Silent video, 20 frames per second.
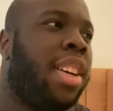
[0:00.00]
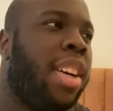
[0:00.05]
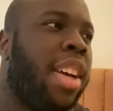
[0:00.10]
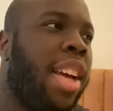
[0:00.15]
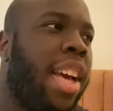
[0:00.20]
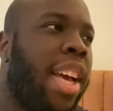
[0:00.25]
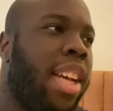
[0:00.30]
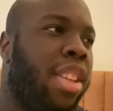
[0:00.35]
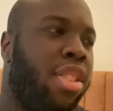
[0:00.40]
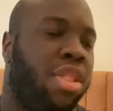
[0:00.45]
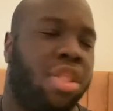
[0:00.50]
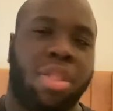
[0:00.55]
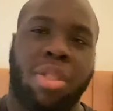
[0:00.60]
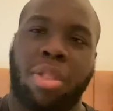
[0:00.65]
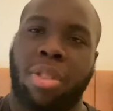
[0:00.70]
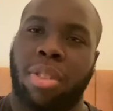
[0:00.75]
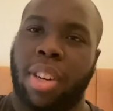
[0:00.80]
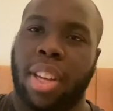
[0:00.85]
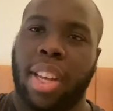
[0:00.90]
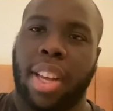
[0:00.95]
And, you
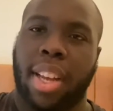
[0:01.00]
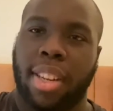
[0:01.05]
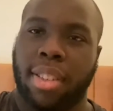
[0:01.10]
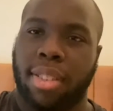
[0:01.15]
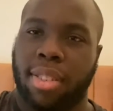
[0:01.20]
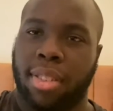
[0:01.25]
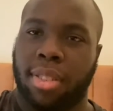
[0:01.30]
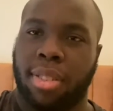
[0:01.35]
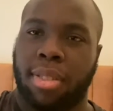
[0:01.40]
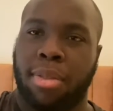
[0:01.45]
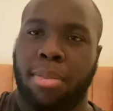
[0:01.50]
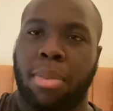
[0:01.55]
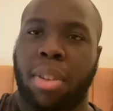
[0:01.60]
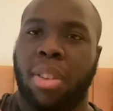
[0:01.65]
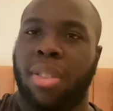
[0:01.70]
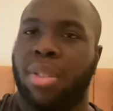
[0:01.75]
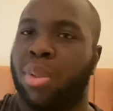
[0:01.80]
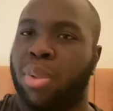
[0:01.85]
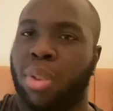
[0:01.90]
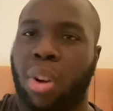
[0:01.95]
know, and just
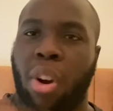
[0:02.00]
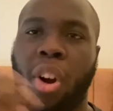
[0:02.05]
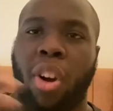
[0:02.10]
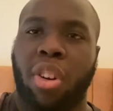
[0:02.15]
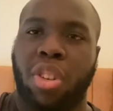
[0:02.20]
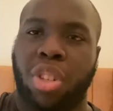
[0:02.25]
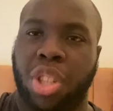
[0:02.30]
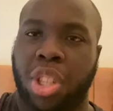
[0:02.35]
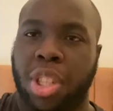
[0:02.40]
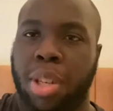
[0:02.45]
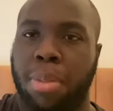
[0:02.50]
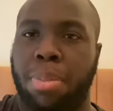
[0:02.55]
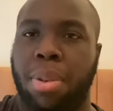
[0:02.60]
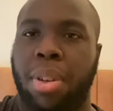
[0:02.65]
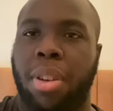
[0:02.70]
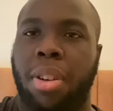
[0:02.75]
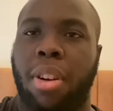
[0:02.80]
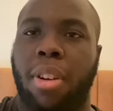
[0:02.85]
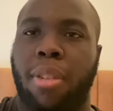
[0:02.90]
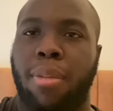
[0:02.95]
through the hardship
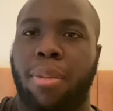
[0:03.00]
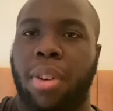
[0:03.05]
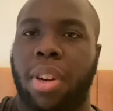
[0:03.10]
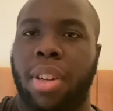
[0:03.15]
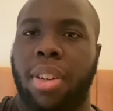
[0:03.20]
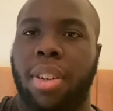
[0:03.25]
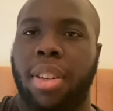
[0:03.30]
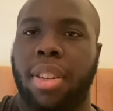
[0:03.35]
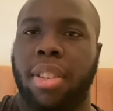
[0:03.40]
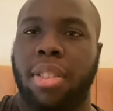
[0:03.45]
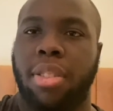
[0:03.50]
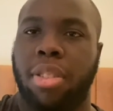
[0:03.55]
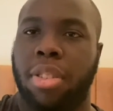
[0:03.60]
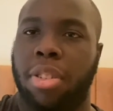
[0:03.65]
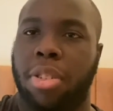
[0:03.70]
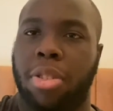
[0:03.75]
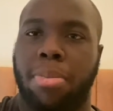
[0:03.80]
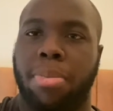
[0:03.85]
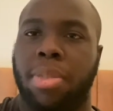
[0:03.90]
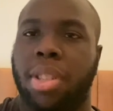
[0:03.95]
of what, you
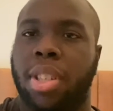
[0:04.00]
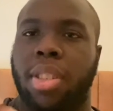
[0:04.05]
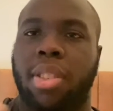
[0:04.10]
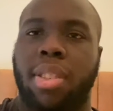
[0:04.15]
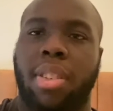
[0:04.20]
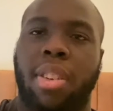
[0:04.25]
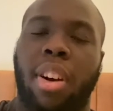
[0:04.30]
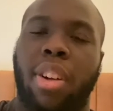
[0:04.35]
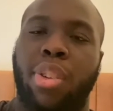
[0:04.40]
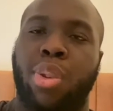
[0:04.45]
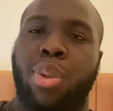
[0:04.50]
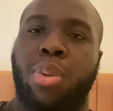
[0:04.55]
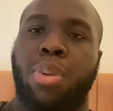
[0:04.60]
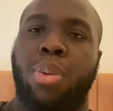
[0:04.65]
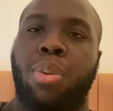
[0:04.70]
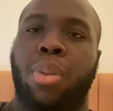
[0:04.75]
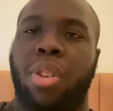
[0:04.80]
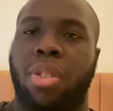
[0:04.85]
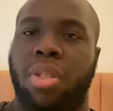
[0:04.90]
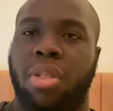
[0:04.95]
know, she's gone through,
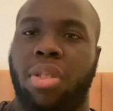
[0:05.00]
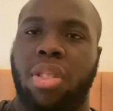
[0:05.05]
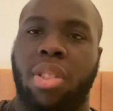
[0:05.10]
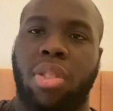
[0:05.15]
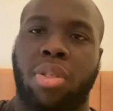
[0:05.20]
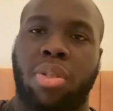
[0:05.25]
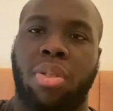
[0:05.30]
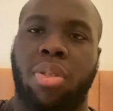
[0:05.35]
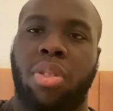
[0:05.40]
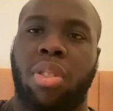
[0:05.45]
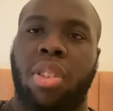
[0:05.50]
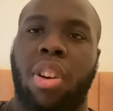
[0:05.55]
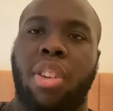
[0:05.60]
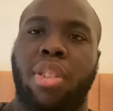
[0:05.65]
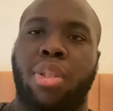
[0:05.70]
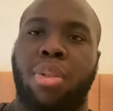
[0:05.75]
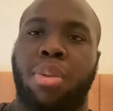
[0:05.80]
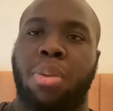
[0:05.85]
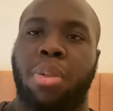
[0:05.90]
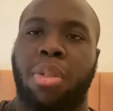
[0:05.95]
what her sister's
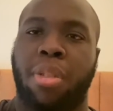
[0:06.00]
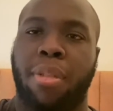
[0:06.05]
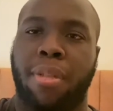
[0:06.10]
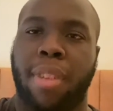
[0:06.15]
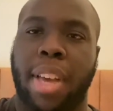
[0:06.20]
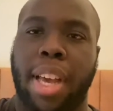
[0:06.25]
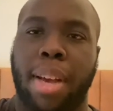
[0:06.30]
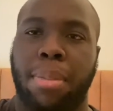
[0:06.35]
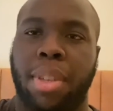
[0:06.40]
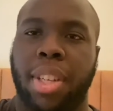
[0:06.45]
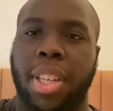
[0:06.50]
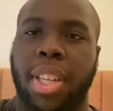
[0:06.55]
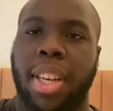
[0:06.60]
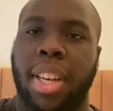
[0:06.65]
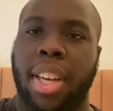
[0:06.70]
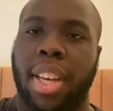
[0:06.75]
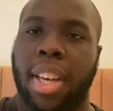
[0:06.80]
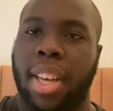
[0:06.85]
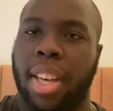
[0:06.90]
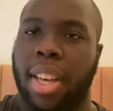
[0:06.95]
gone through, her family.
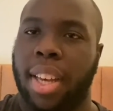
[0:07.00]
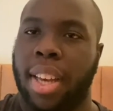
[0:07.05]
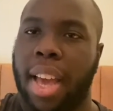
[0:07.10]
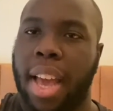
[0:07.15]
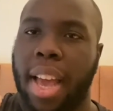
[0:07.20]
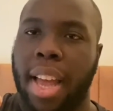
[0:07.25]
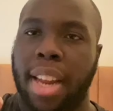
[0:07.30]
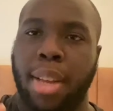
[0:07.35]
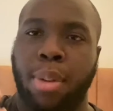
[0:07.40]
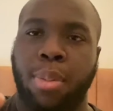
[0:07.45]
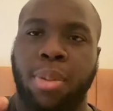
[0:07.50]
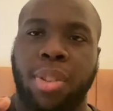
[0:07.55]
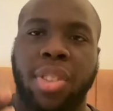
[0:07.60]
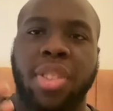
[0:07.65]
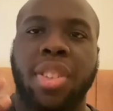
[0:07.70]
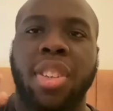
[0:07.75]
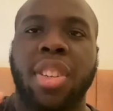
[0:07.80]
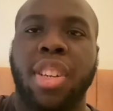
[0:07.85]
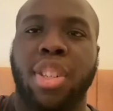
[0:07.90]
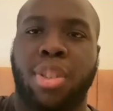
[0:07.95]
And it was
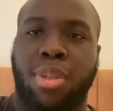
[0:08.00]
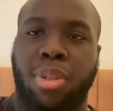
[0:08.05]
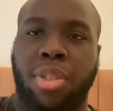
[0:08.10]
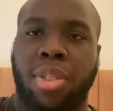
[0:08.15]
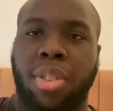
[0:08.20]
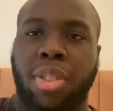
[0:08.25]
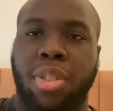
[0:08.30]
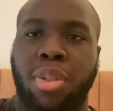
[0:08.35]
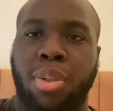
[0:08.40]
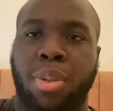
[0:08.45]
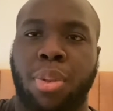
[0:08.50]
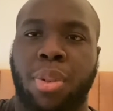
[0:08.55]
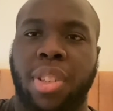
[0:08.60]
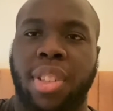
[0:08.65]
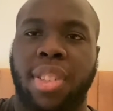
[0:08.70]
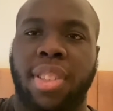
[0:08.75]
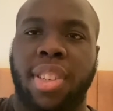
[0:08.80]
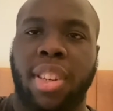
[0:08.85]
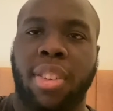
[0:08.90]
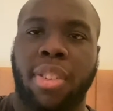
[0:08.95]
just an interesting story
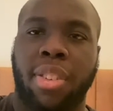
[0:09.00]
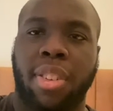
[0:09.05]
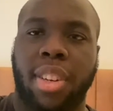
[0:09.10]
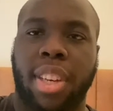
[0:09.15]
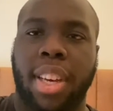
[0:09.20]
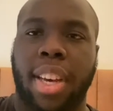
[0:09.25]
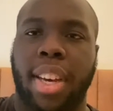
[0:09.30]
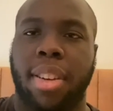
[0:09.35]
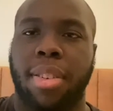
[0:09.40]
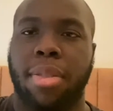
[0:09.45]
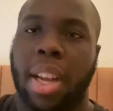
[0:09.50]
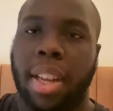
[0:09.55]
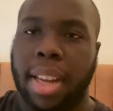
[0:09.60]
to take a look at.